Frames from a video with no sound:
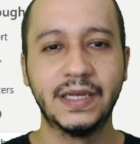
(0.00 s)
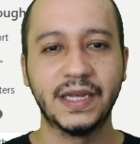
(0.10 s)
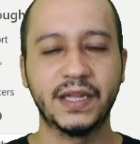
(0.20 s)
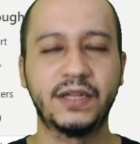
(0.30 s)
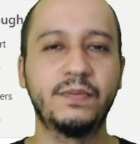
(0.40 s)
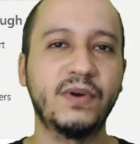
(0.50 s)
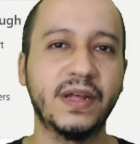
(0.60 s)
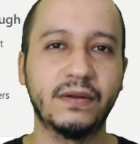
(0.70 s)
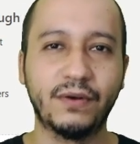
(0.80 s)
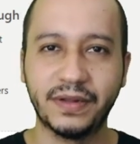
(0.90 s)

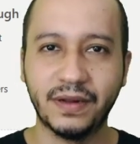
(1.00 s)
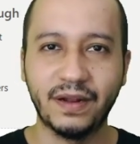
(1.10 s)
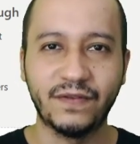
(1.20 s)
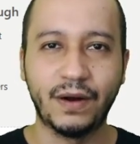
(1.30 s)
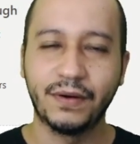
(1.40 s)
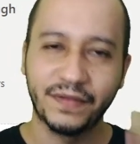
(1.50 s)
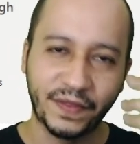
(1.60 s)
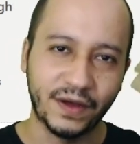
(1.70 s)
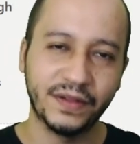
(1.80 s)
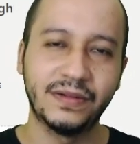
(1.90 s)
express ourselves, our
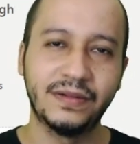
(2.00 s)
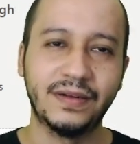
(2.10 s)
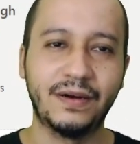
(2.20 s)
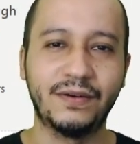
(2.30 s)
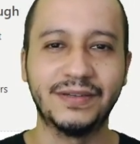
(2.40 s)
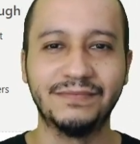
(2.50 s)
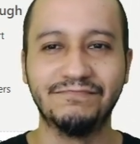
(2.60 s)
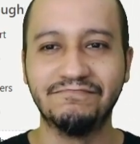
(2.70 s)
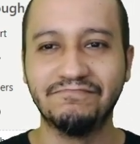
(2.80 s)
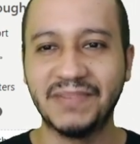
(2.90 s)
thoughts, our,
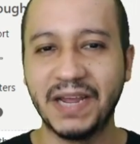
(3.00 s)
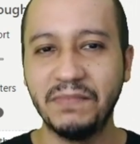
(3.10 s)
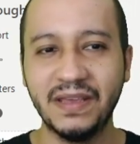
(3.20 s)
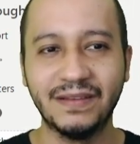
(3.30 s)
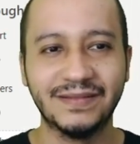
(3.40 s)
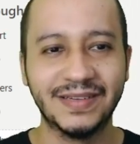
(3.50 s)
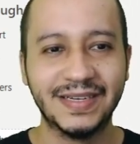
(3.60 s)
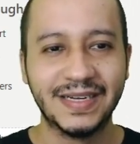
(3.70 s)
um, I mean,